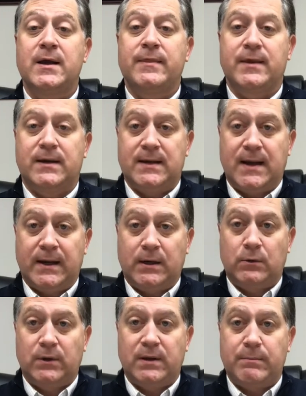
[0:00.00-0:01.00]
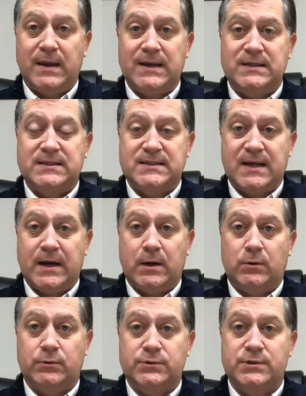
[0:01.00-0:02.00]
that not only make
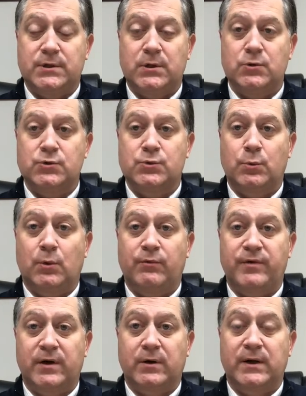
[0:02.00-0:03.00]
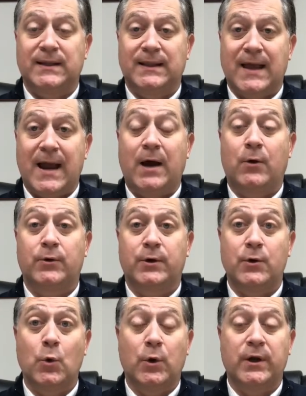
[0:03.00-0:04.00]
sounds, the usual very loud,
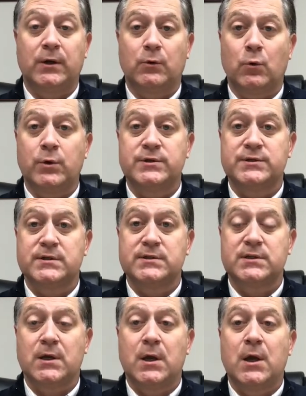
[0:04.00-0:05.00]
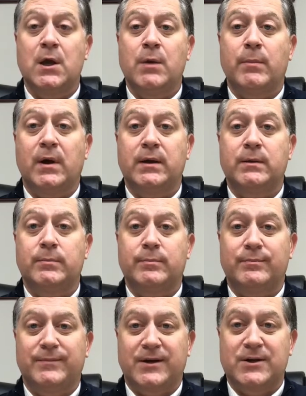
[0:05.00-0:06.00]
annoying noises, but
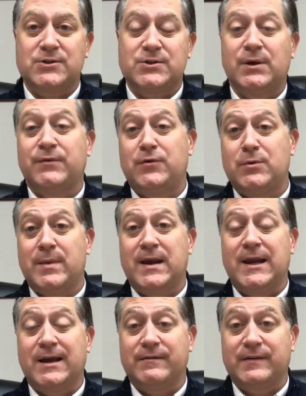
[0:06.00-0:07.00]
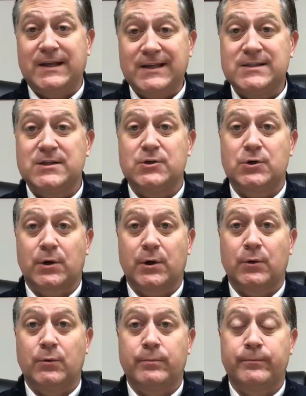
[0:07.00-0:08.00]
because if you may have kids in your
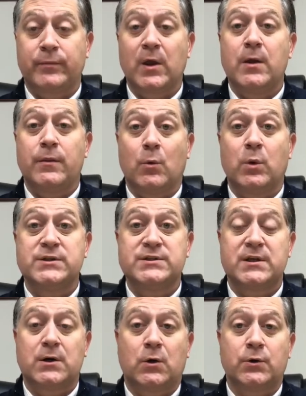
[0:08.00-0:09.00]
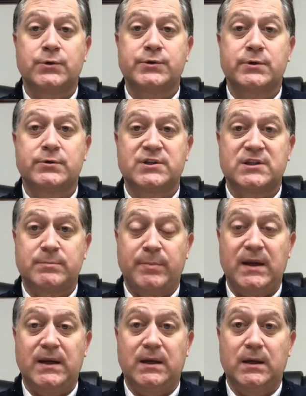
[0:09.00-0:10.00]
home, the ones that also
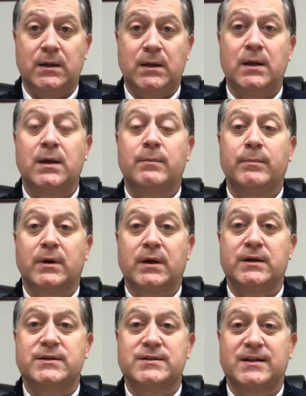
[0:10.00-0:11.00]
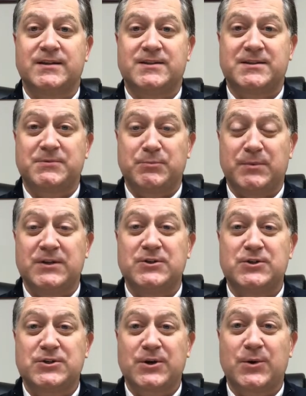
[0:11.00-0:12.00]
speak, because it's been
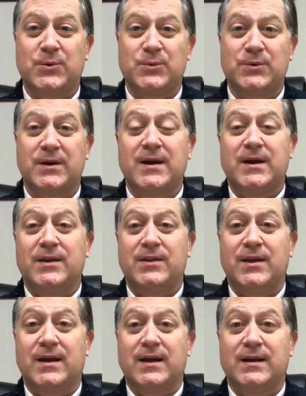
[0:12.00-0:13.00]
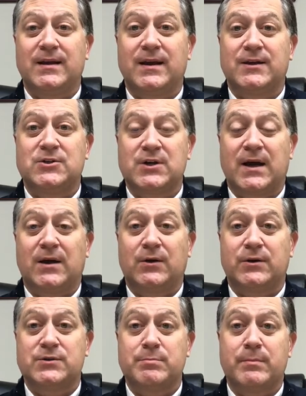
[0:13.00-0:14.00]
shown that a child
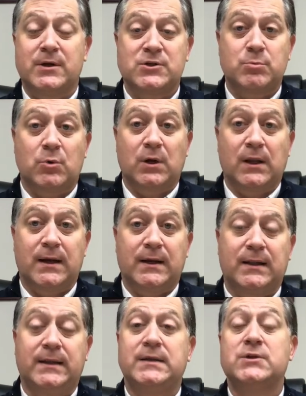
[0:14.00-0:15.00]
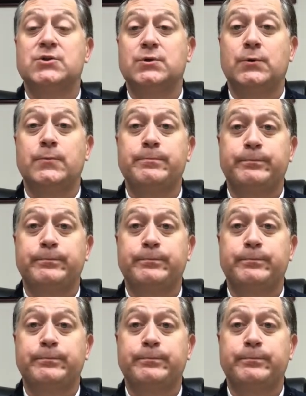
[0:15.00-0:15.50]
is much more likely to